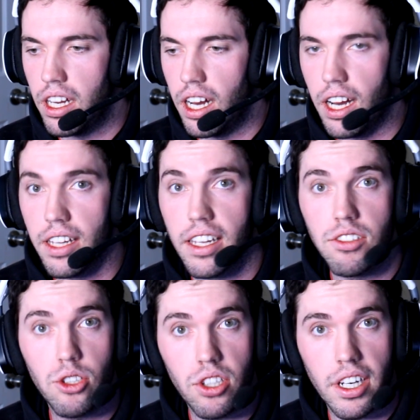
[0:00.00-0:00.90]
That
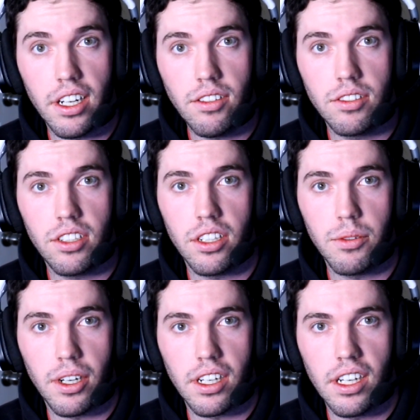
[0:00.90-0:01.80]
is
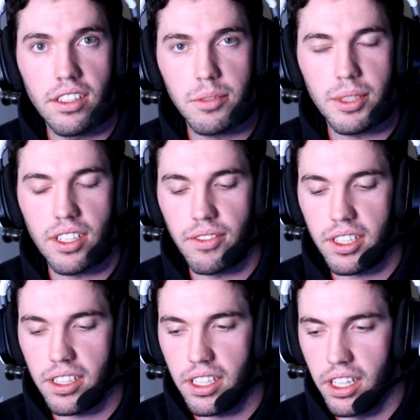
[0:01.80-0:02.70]
Cheetowunga
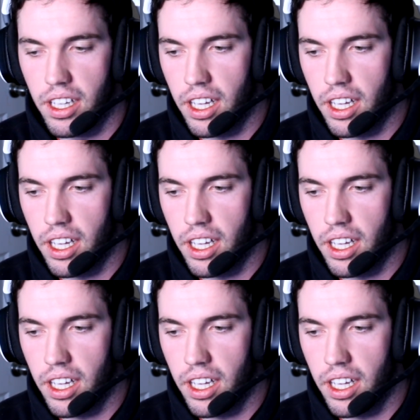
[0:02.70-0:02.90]
specifically,